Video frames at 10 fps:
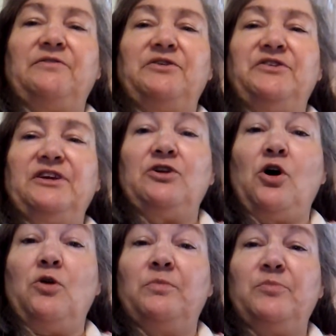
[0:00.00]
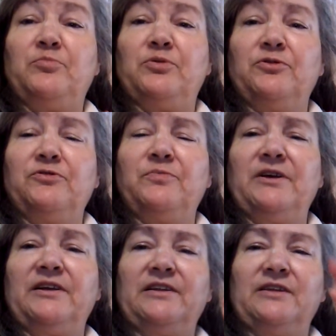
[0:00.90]
ever seen Home
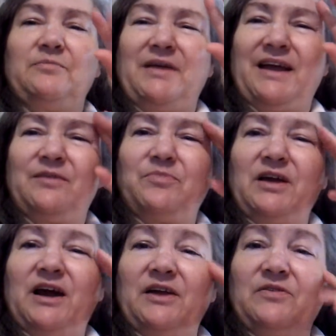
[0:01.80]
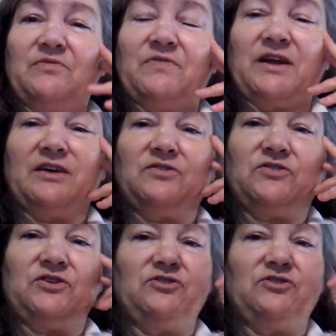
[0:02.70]
Improvement and the man behind the fence,